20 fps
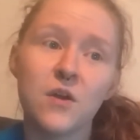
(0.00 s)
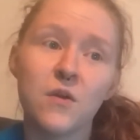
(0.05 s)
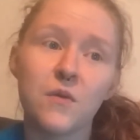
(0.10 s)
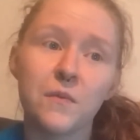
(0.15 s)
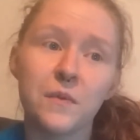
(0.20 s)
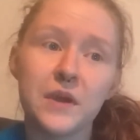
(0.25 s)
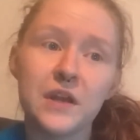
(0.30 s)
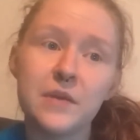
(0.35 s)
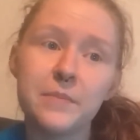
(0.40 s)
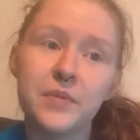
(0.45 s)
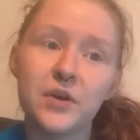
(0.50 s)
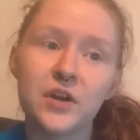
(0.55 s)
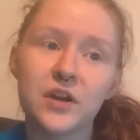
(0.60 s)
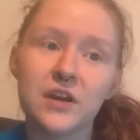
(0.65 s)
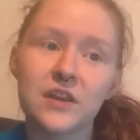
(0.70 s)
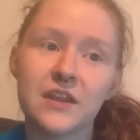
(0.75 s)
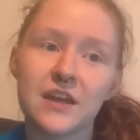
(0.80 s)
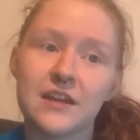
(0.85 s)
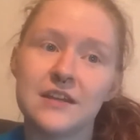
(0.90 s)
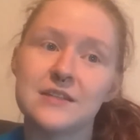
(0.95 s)
read a
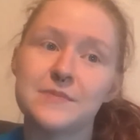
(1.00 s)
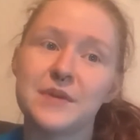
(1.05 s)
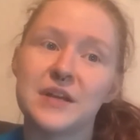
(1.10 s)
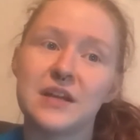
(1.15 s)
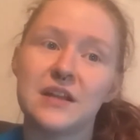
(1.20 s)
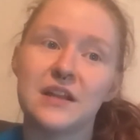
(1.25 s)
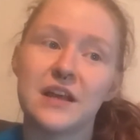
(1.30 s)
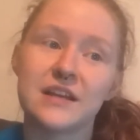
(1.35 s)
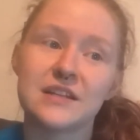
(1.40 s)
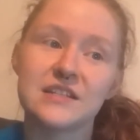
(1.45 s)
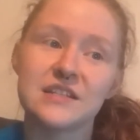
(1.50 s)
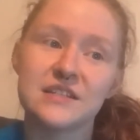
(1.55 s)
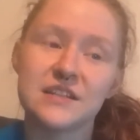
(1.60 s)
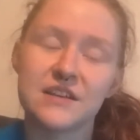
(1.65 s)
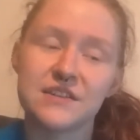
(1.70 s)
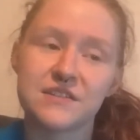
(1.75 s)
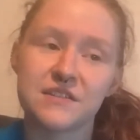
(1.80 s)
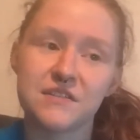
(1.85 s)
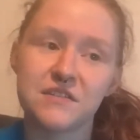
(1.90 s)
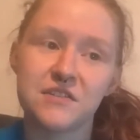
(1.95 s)
book that has been collecting
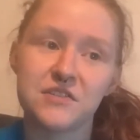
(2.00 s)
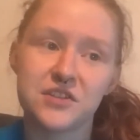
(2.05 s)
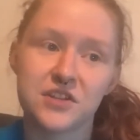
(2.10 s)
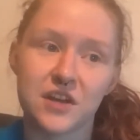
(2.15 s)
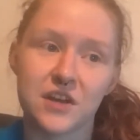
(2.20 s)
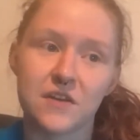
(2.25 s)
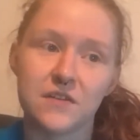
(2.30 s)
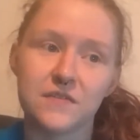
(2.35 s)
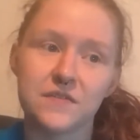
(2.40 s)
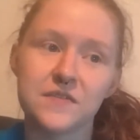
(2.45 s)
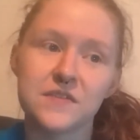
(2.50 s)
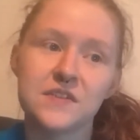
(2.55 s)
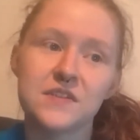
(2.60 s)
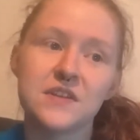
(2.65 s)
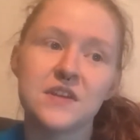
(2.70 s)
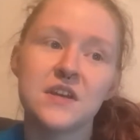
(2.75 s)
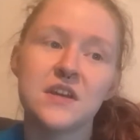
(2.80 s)
dust on your shelves,